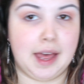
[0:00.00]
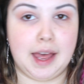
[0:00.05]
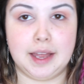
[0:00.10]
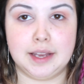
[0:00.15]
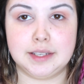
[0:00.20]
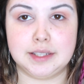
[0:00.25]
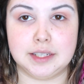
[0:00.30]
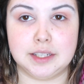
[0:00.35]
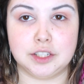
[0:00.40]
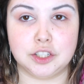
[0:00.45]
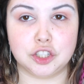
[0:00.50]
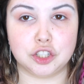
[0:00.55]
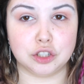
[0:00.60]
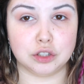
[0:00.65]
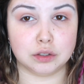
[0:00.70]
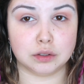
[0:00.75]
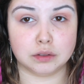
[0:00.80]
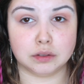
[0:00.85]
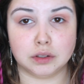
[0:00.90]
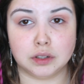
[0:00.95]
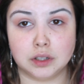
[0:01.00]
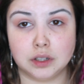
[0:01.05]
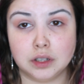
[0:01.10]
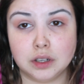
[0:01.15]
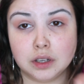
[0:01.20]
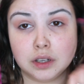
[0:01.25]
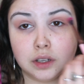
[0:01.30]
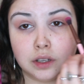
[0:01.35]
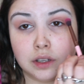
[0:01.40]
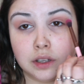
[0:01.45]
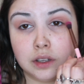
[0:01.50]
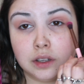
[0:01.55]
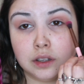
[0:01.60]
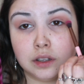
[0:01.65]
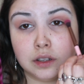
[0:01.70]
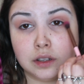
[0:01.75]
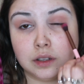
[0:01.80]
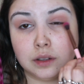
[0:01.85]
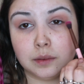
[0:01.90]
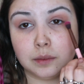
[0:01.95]
that into
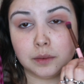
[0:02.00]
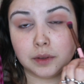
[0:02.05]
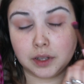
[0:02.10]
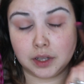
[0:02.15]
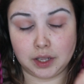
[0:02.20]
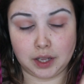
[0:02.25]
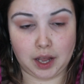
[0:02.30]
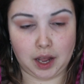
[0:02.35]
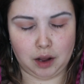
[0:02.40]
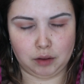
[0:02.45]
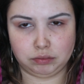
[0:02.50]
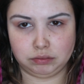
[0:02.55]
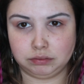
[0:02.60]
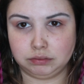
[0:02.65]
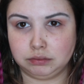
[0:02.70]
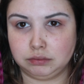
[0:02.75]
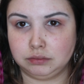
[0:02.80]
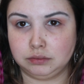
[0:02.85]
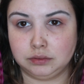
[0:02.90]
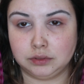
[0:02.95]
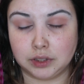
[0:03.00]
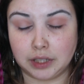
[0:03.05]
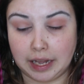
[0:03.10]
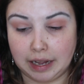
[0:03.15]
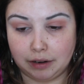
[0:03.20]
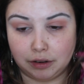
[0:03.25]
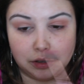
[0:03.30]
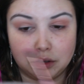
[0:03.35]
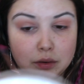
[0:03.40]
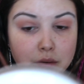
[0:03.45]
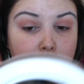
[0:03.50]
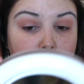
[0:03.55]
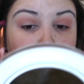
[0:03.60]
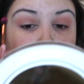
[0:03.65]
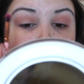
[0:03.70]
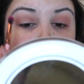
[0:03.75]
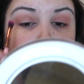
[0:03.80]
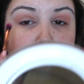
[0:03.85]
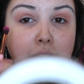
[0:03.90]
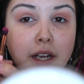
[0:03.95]
the outer
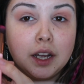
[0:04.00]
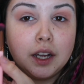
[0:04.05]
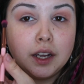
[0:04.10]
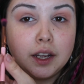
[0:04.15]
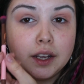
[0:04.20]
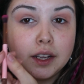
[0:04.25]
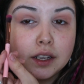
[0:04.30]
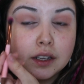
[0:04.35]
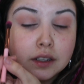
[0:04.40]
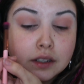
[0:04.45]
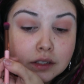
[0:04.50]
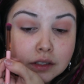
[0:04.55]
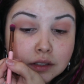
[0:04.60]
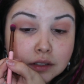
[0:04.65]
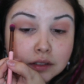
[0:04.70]
corner of my eye,